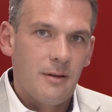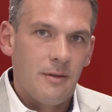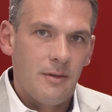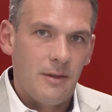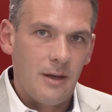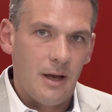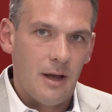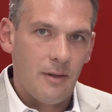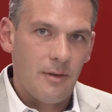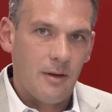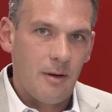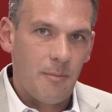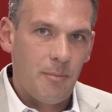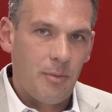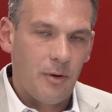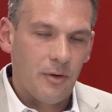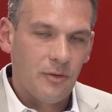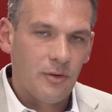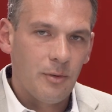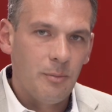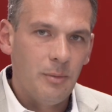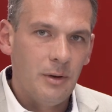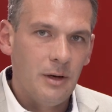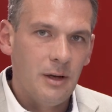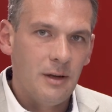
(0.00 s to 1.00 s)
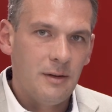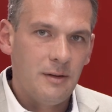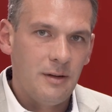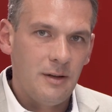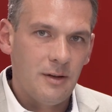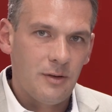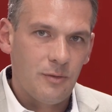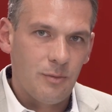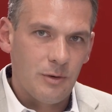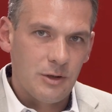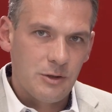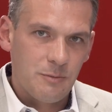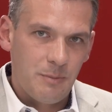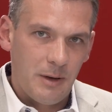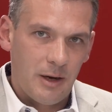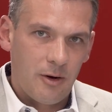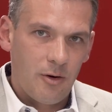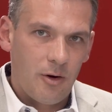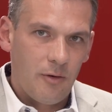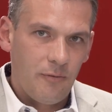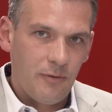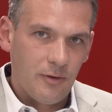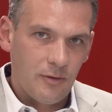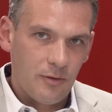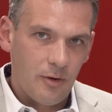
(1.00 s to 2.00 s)
the other possibilities which
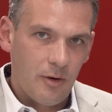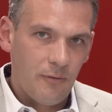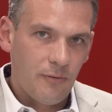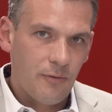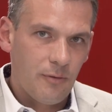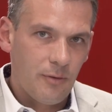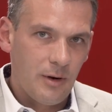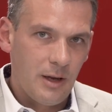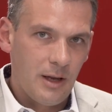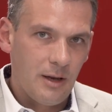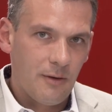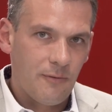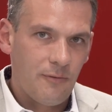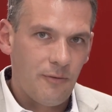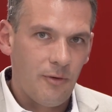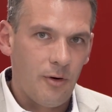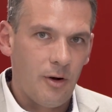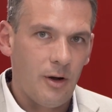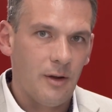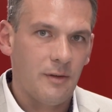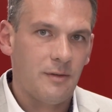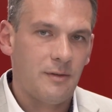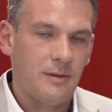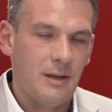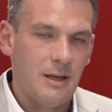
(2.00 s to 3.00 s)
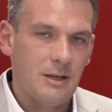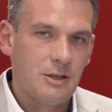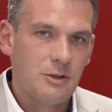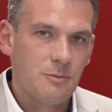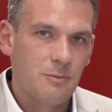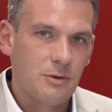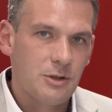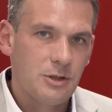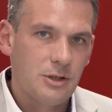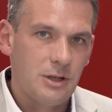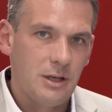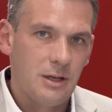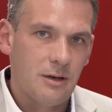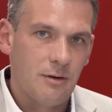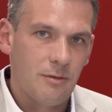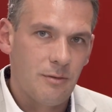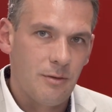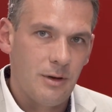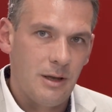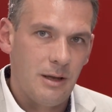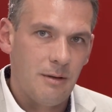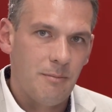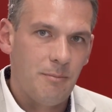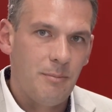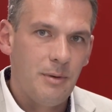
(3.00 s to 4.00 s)
Beckhoff is offering for stage
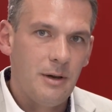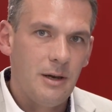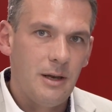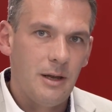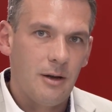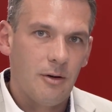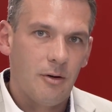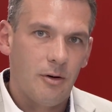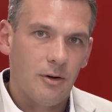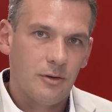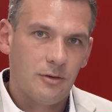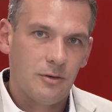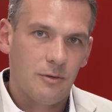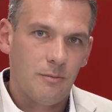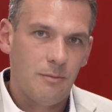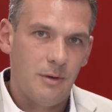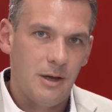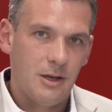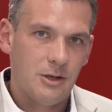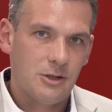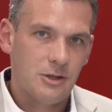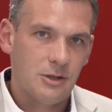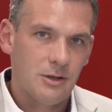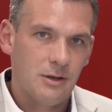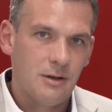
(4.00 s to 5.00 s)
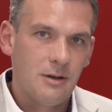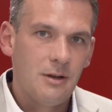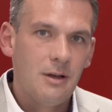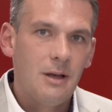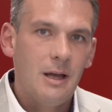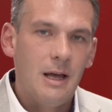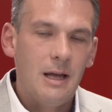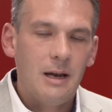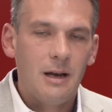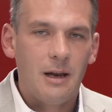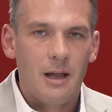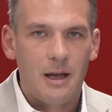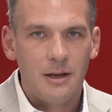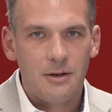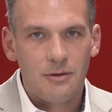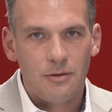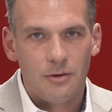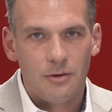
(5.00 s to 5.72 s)
machinery, building automation, and light